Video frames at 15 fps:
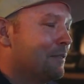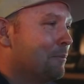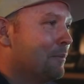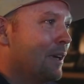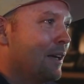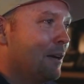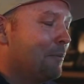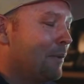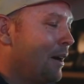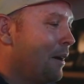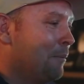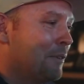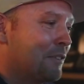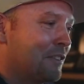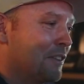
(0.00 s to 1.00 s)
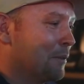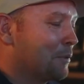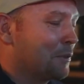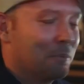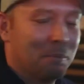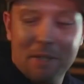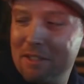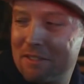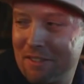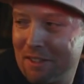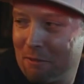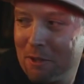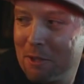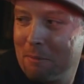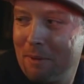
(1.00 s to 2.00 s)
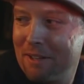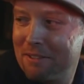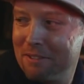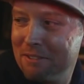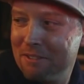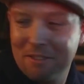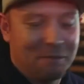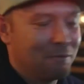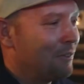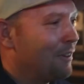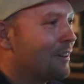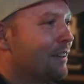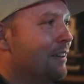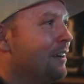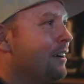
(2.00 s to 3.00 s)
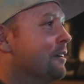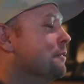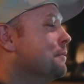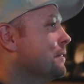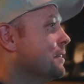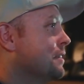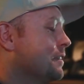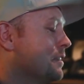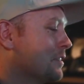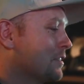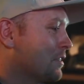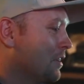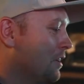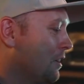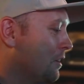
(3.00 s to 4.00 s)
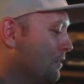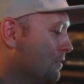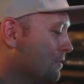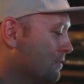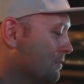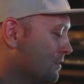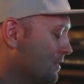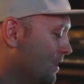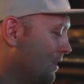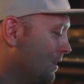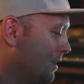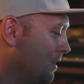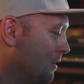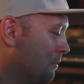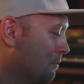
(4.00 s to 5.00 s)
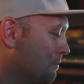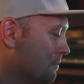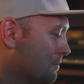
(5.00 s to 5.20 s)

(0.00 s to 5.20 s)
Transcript: man, I'm gonna send him some beats. Like, what am I doing? I'm fucking up. So I